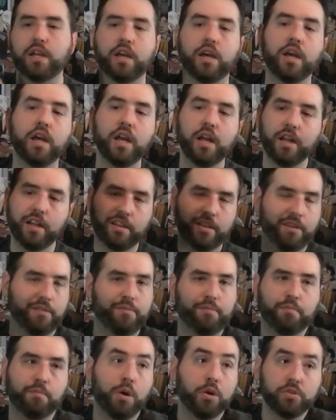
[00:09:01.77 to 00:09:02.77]
uh,
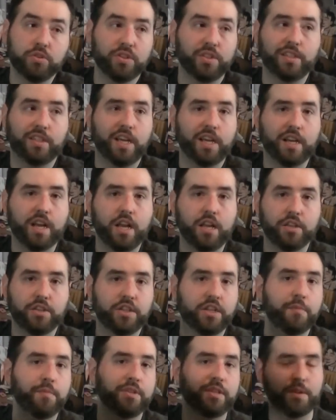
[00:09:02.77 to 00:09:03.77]
they're mostly
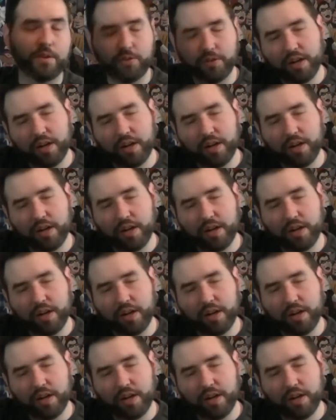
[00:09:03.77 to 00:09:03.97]
technology companies. Like,